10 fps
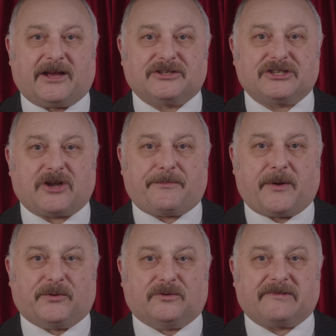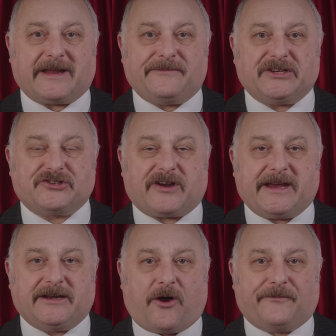unstoppable gravy
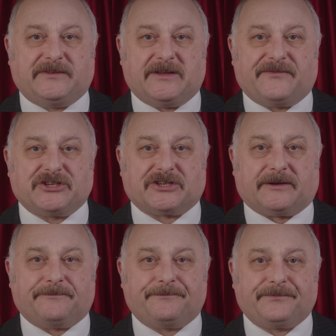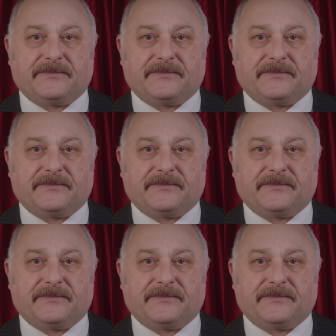train of division.